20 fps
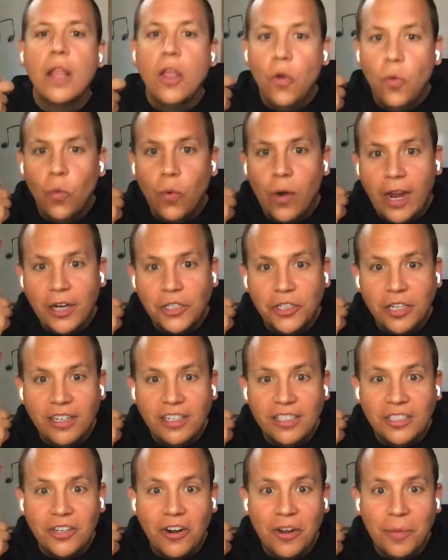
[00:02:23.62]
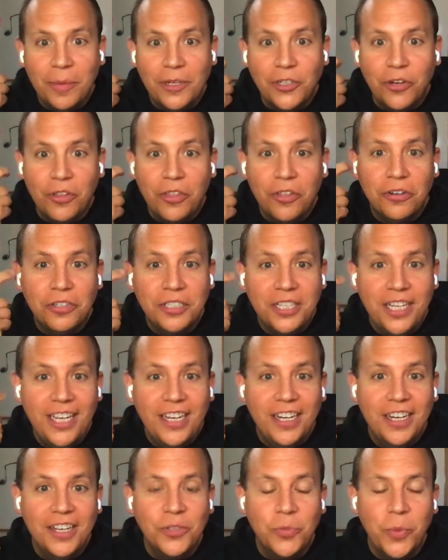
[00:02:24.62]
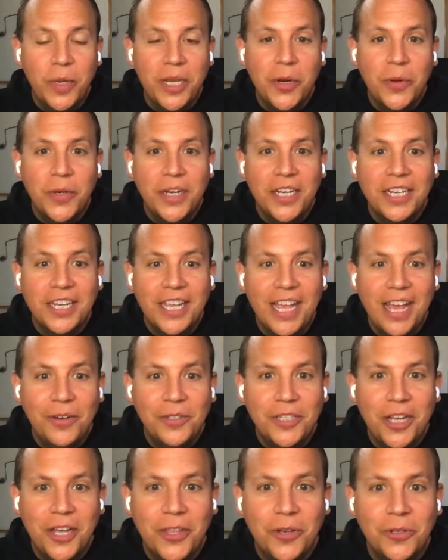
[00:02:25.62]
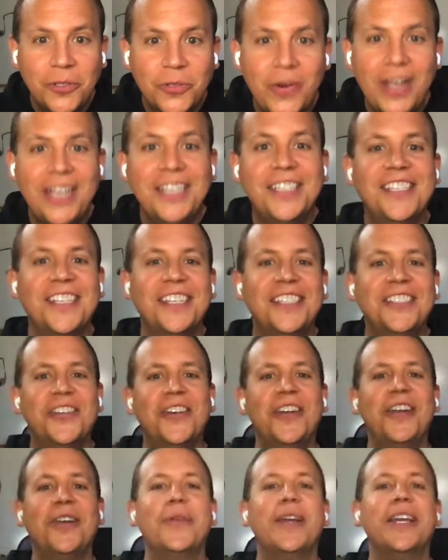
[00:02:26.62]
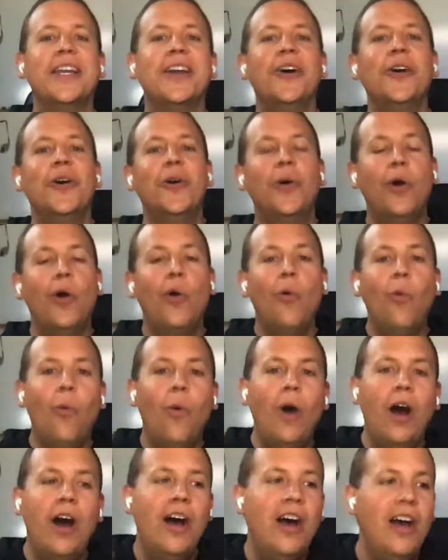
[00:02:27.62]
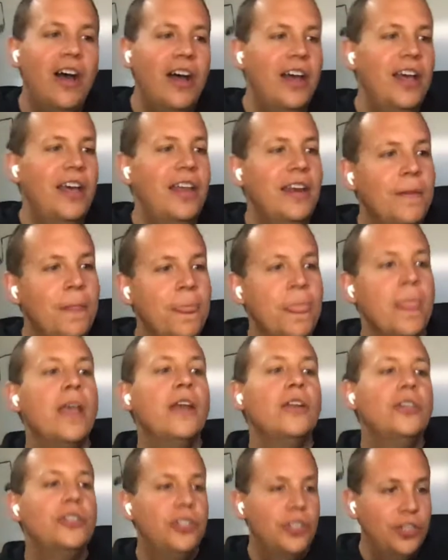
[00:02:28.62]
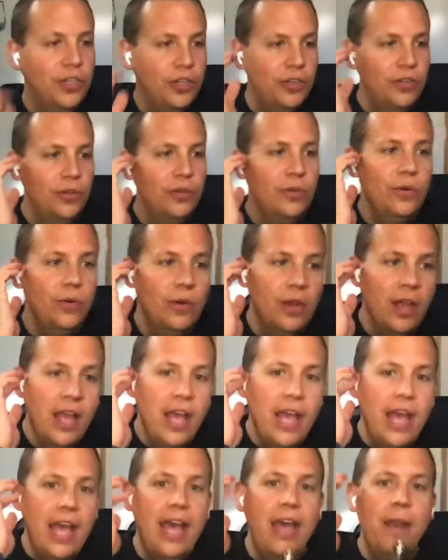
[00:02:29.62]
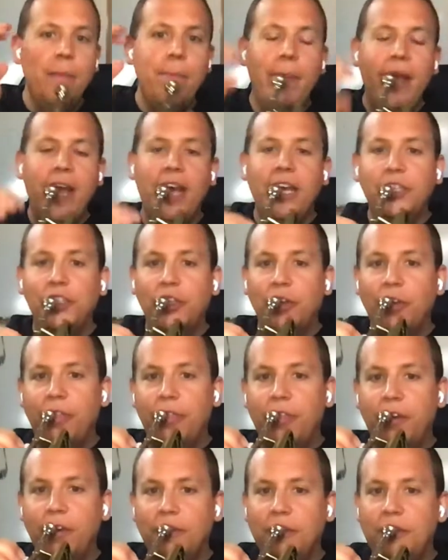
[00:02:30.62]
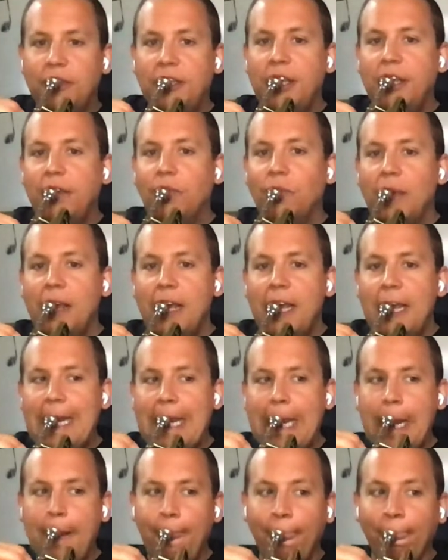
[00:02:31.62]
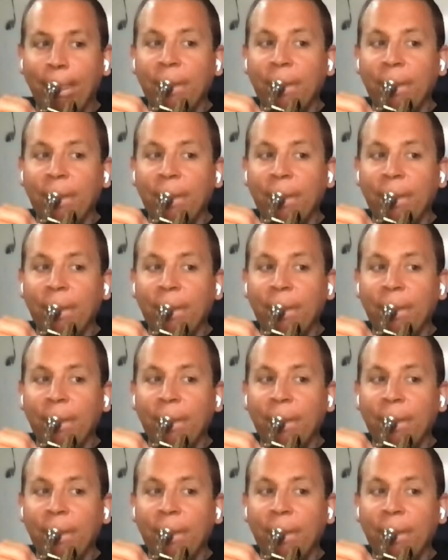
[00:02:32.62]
We're actually going to start at measure 13 because we don't need to count all those rests. So here we go. 1, 2, and measure 13. Ready?